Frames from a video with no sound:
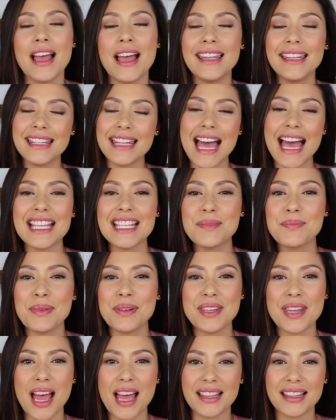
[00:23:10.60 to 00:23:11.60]
And last
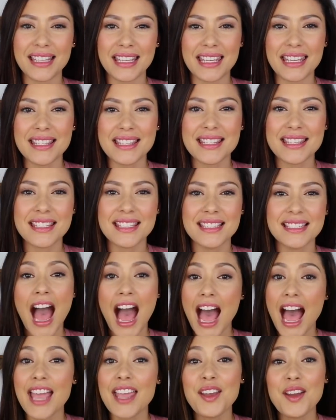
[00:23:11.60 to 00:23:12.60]
but not least,
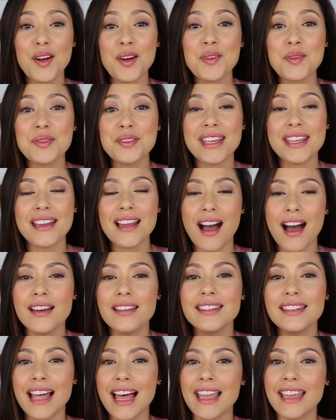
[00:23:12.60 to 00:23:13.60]
I own an
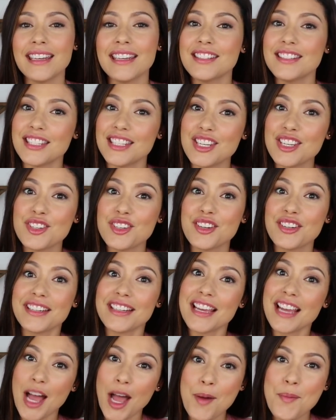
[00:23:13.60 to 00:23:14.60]
online
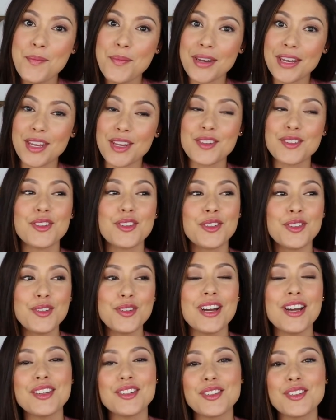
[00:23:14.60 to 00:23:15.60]
t-shirt company, so
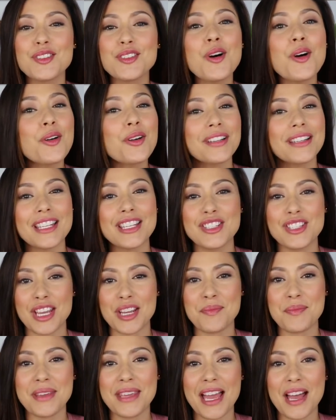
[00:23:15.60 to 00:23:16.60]
you guys should totally
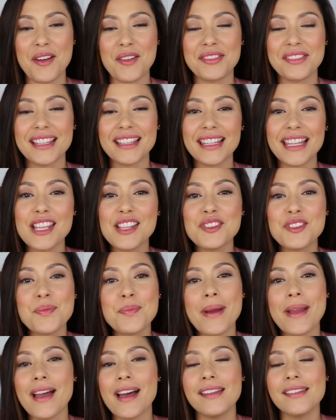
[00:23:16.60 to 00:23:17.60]
check me out. The link
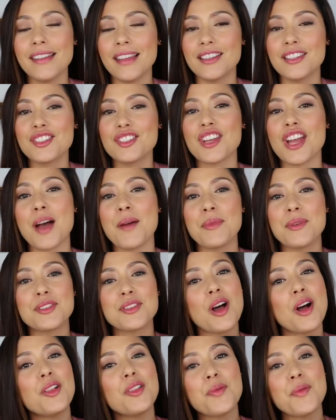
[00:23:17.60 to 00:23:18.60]
to my online shop
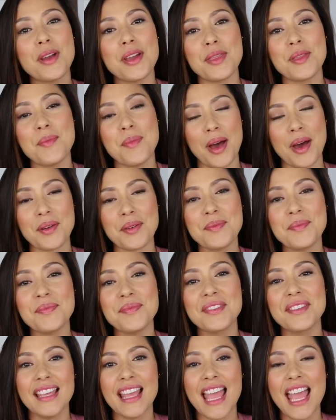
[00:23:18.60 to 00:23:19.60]
is all the way in the
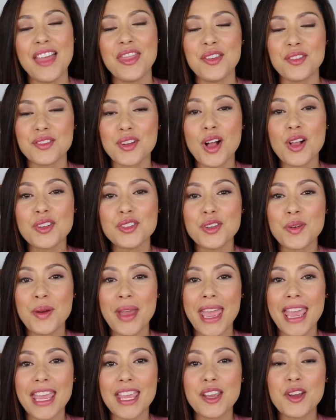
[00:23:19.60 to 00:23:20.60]
bottom. And there's also
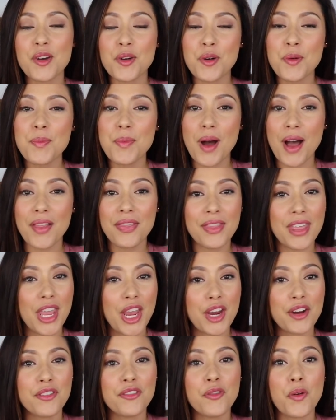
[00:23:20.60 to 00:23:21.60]
a coupon
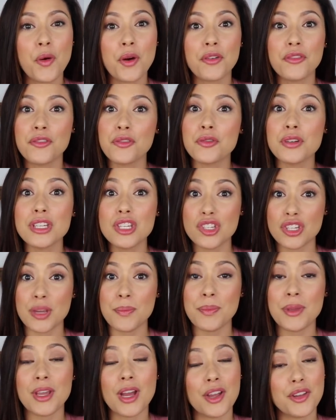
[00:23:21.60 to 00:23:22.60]
there for free
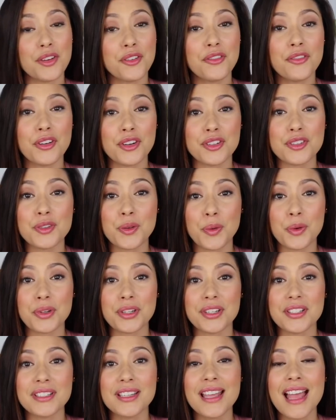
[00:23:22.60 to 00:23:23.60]
shipping on your first
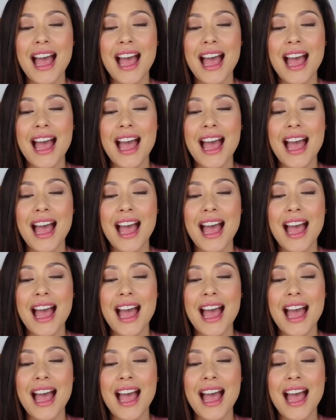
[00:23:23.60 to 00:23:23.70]
order.